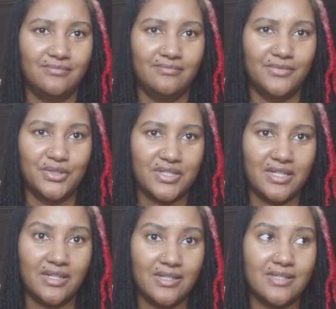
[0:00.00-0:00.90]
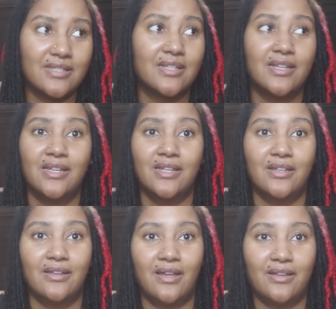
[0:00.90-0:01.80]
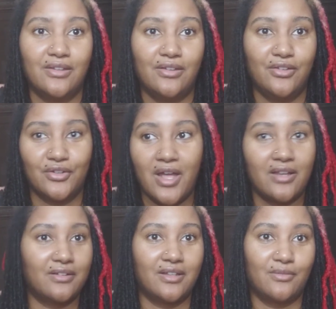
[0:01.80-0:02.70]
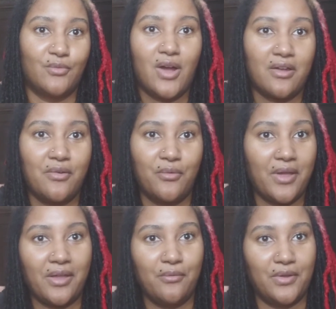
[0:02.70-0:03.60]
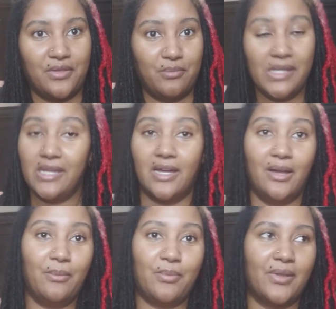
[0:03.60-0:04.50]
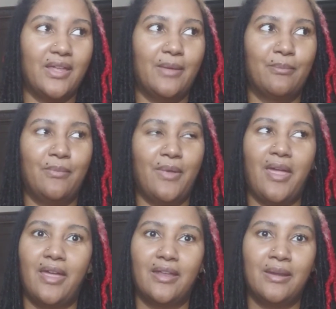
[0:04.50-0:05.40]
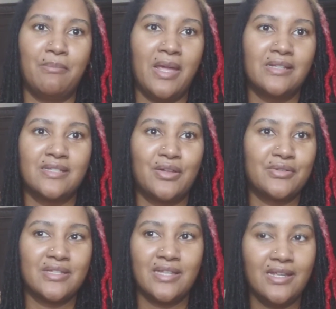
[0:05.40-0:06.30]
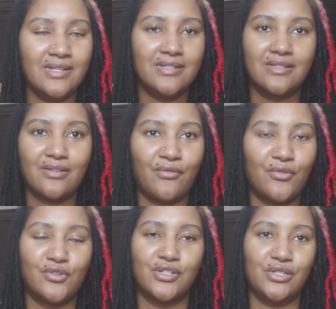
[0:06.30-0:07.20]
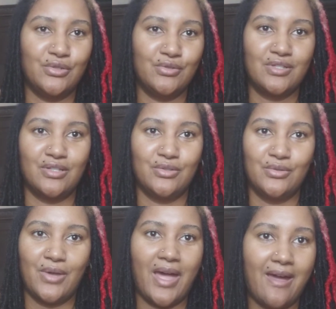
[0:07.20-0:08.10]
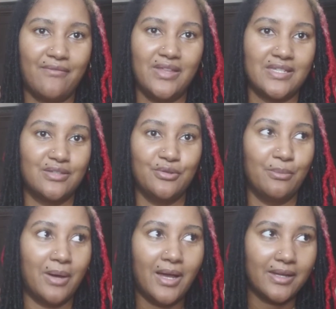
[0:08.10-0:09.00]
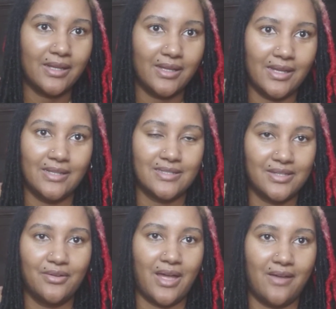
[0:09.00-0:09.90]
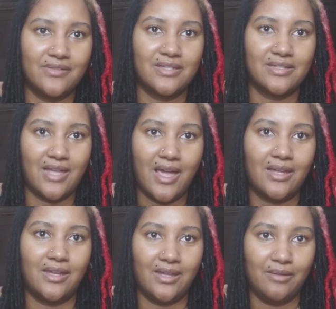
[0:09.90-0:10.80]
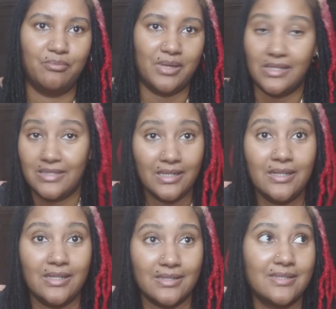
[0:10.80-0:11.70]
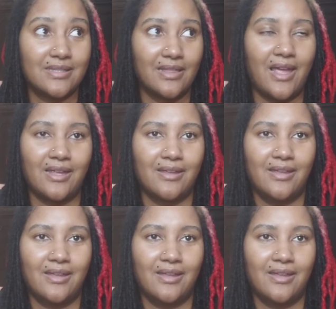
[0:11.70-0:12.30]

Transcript: your titties? You're not going to walk away with a B cup, and it makes no sense for you to have this new body and still have saggy big titties. Like,